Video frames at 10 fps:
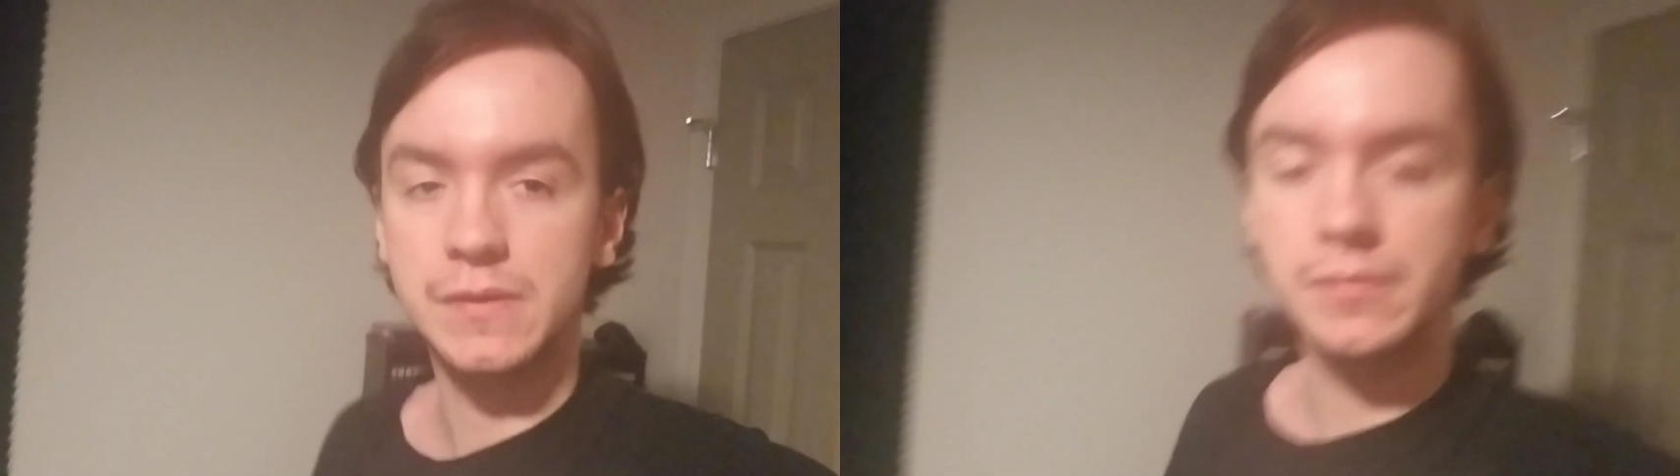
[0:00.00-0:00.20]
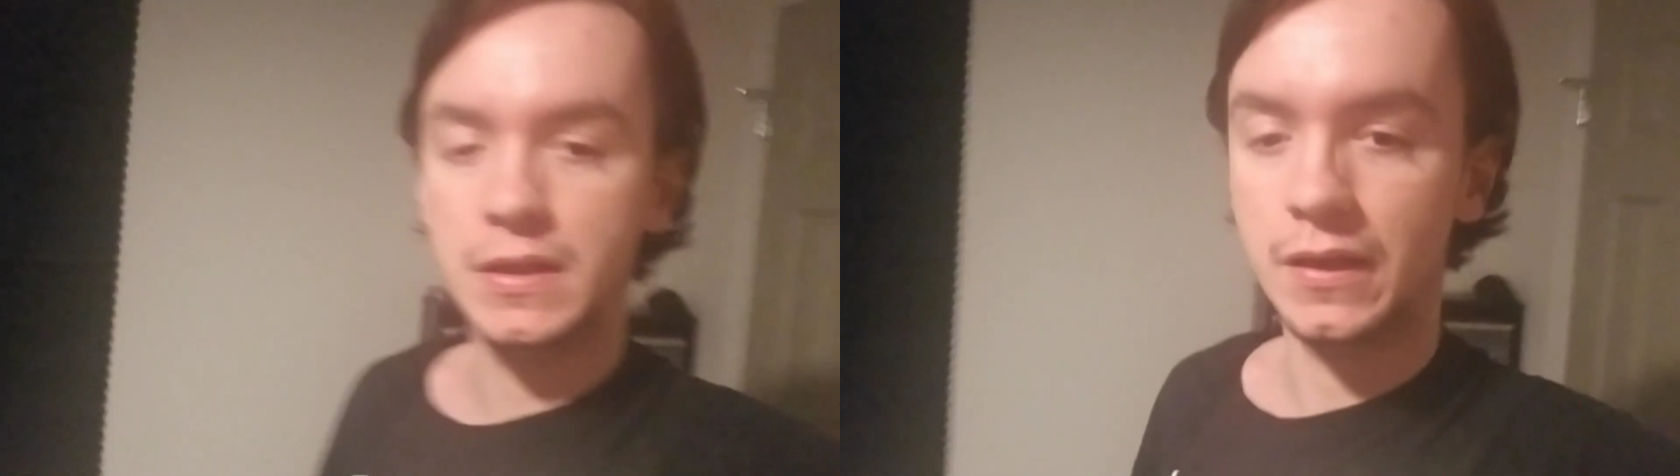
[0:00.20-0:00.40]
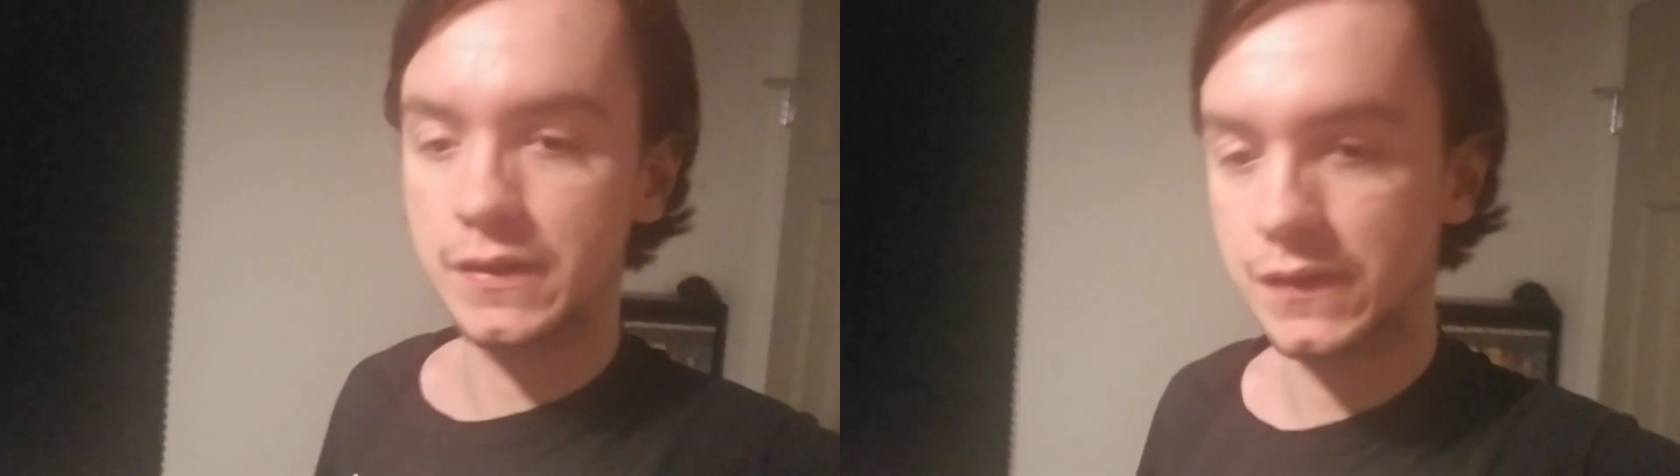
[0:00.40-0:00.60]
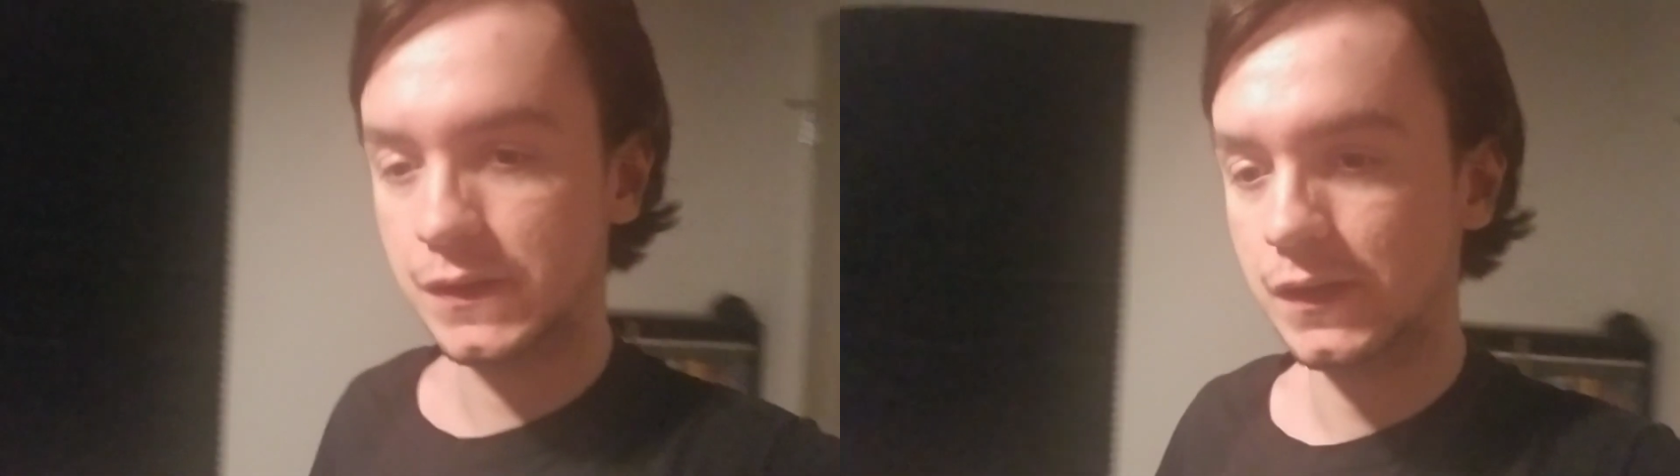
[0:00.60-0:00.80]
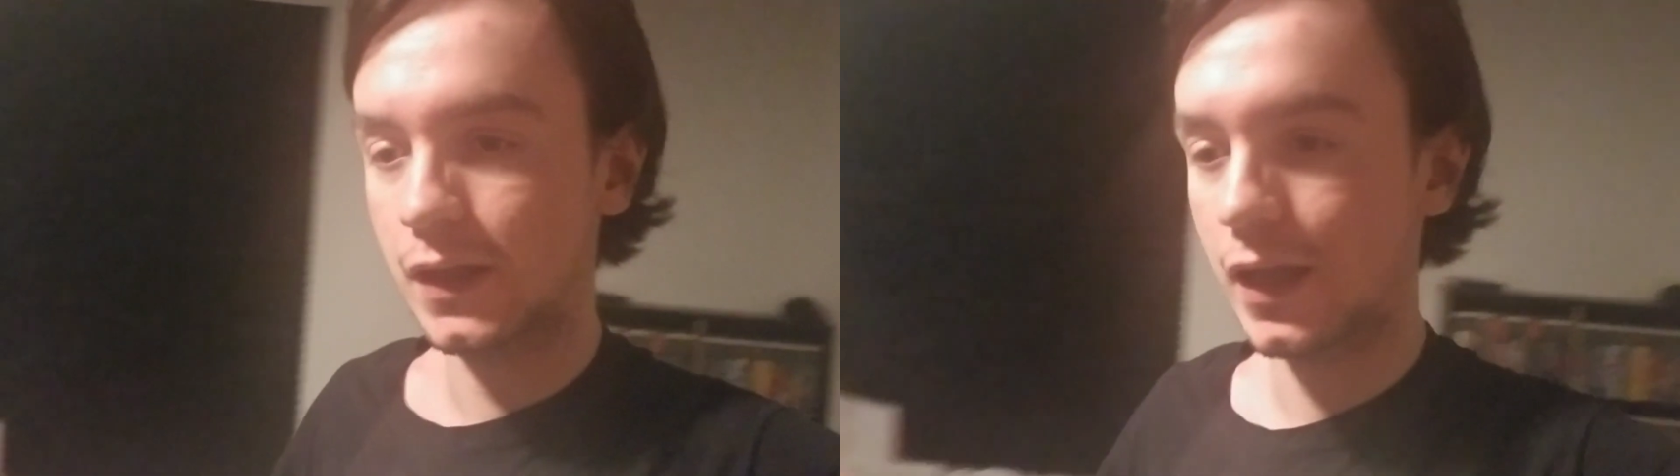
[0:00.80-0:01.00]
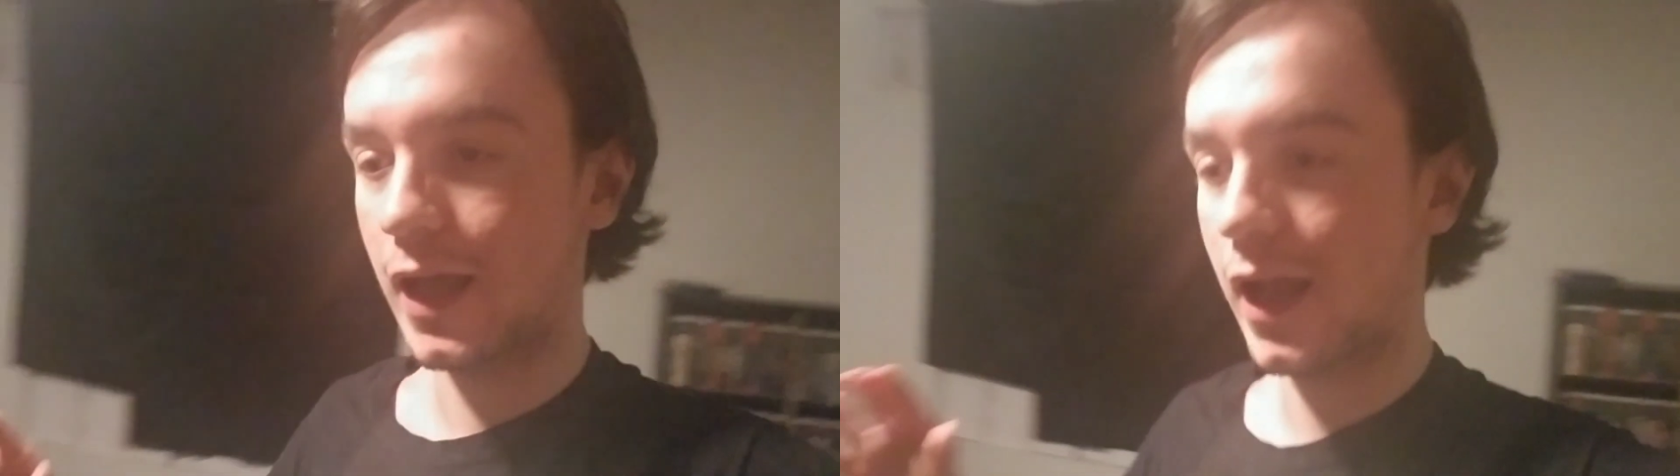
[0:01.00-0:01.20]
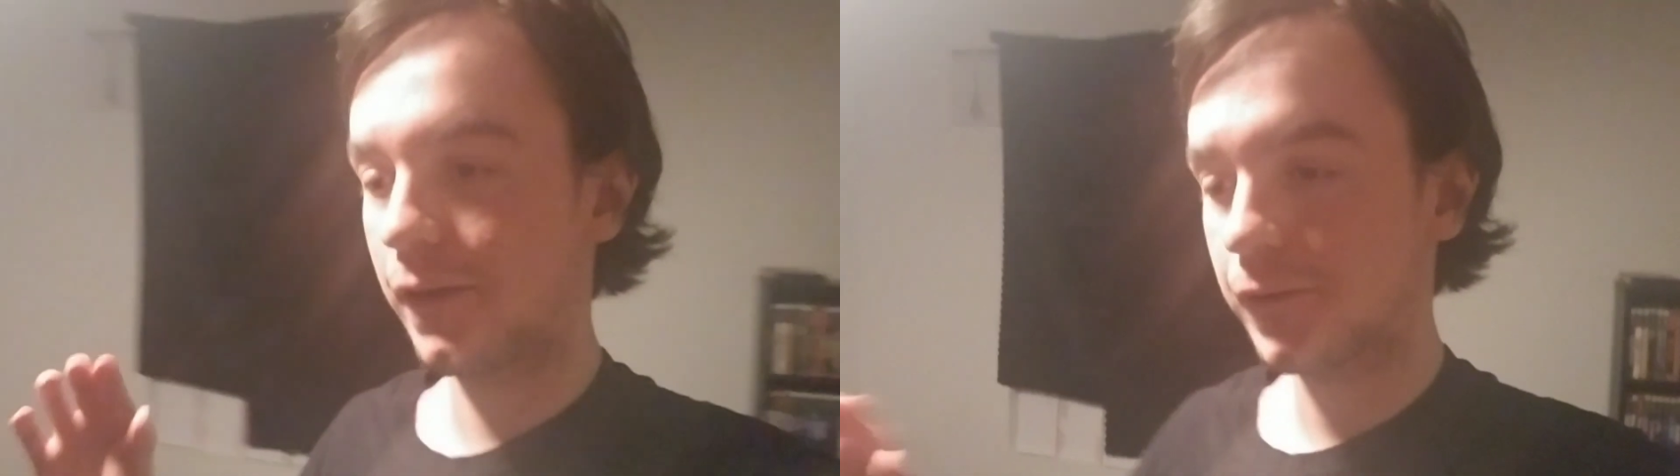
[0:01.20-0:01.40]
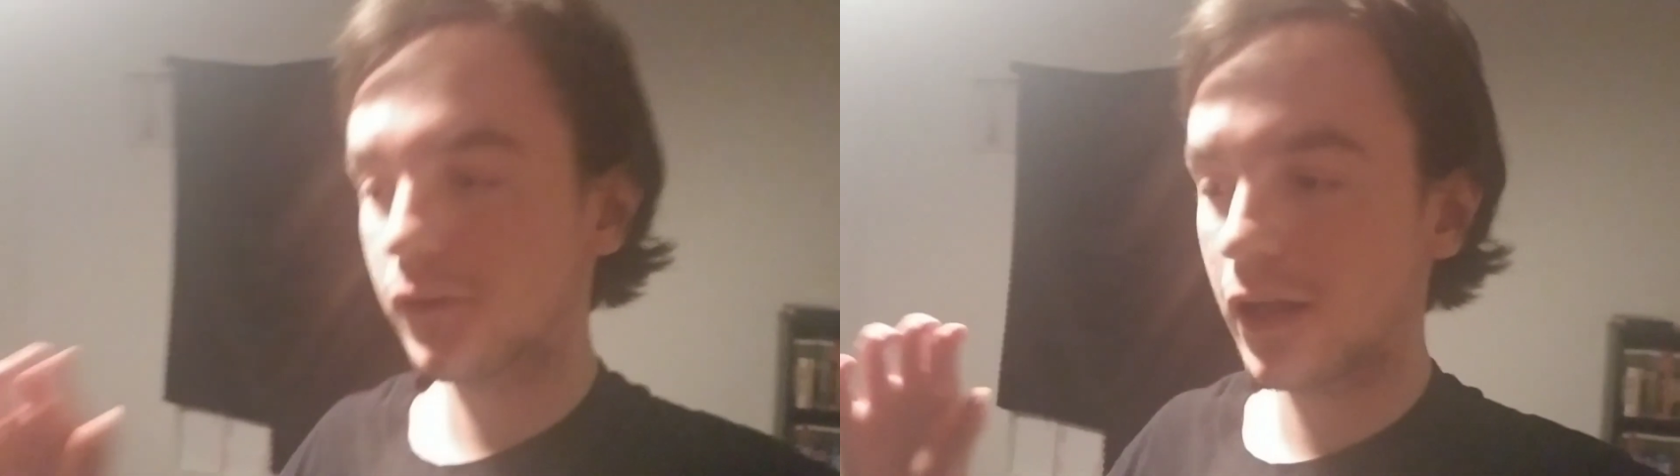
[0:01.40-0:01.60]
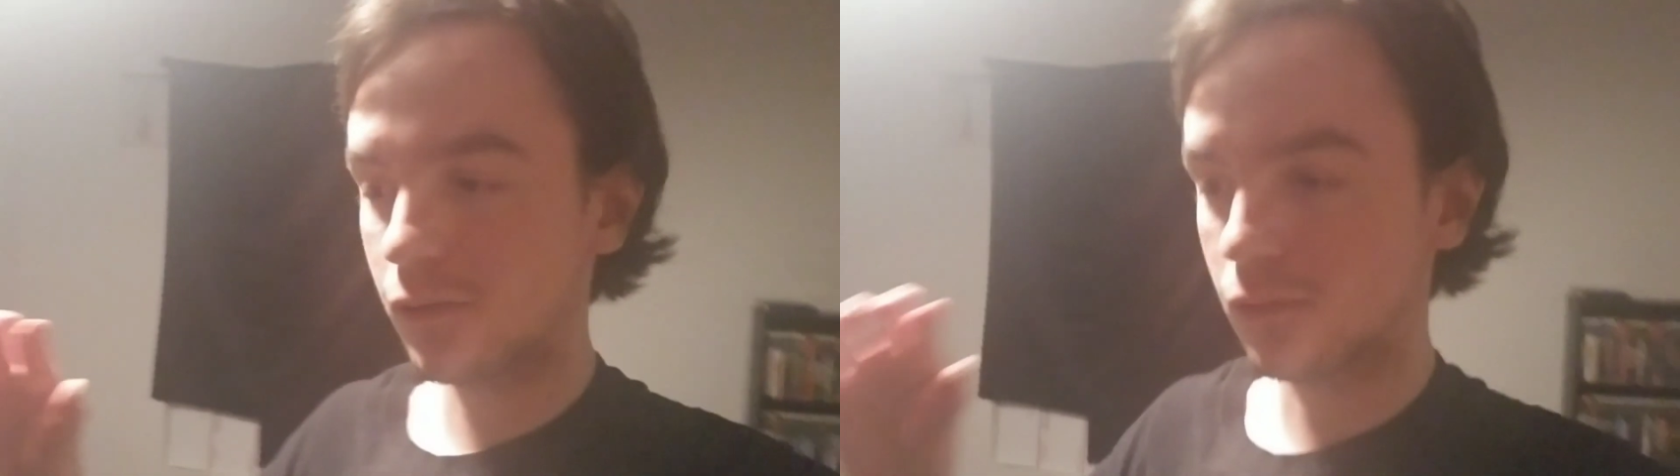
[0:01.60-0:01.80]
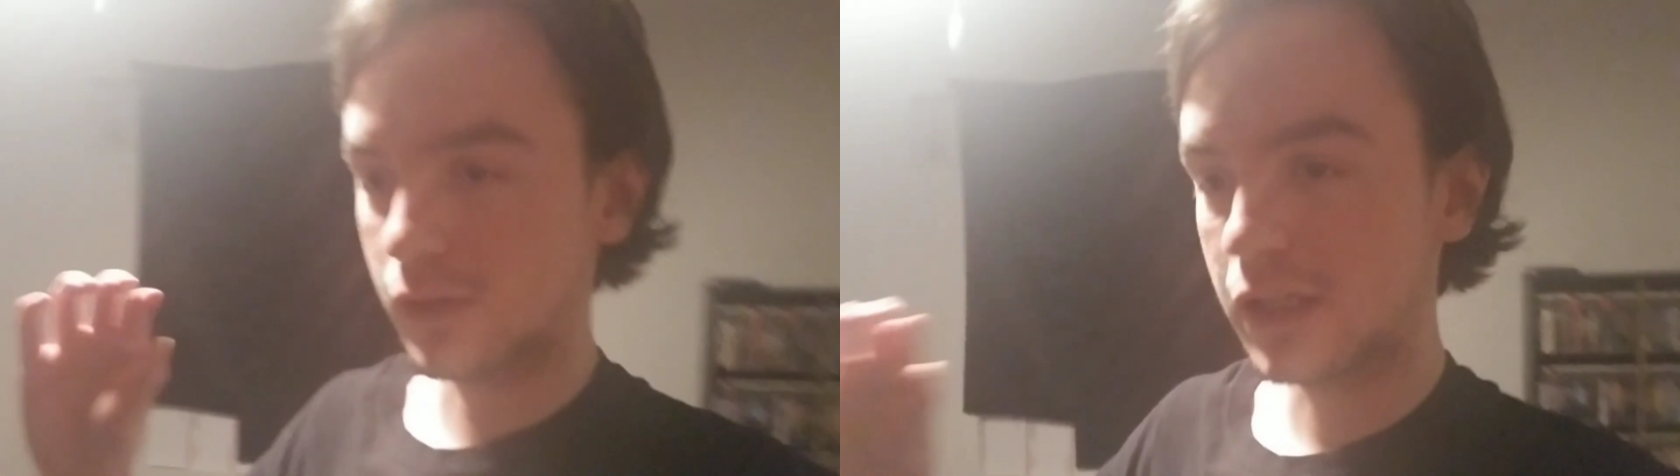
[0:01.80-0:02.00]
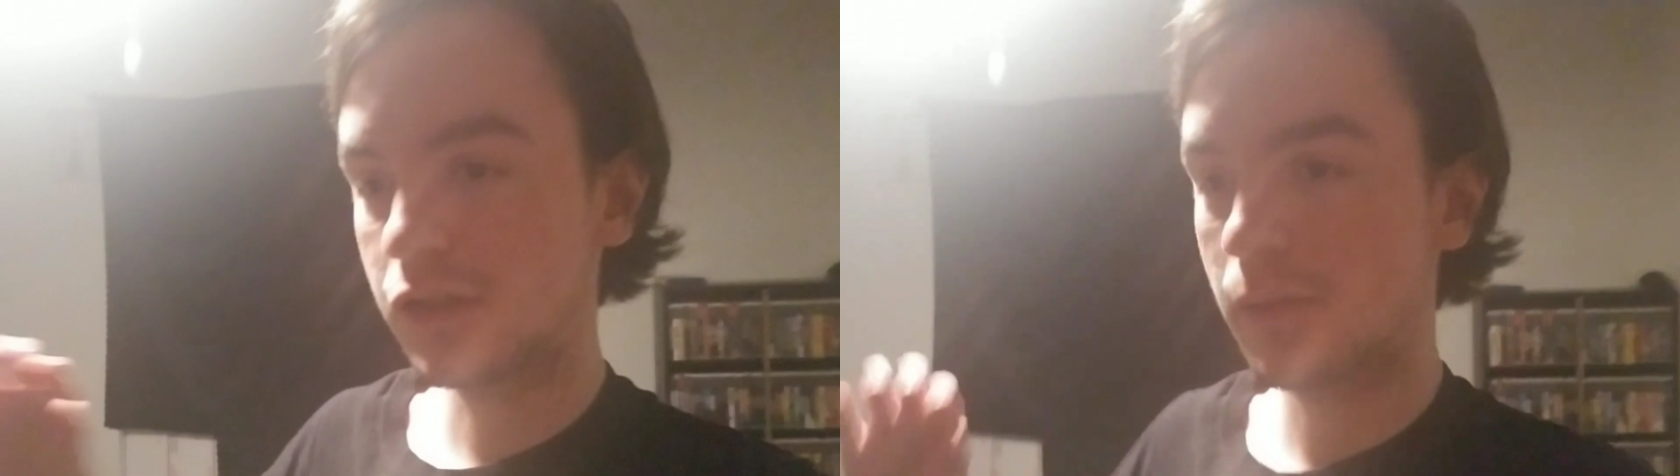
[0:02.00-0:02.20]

because after I reach